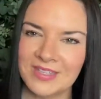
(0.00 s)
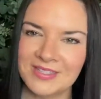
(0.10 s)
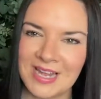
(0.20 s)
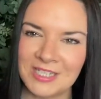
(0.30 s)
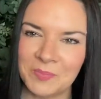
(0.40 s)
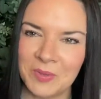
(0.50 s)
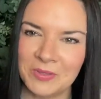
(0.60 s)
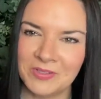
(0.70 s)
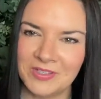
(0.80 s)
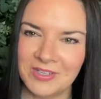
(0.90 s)
scent
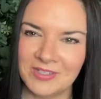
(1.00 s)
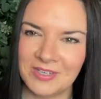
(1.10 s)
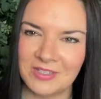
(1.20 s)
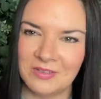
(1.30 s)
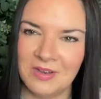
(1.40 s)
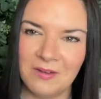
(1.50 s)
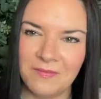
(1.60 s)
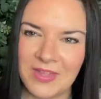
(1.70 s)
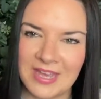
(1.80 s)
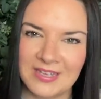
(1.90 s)
boosters. I do love
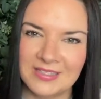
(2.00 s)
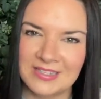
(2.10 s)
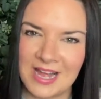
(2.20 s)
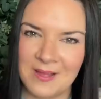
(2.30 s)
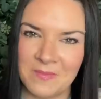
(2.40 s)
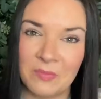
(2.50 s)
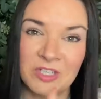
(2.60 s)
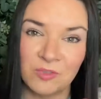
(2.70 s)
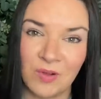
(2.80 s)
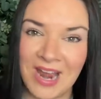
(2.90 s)
these, and we
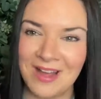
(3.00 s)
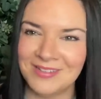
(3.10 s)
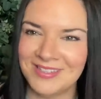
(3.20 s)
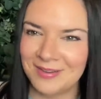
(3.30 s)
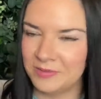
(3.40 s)
just run out, so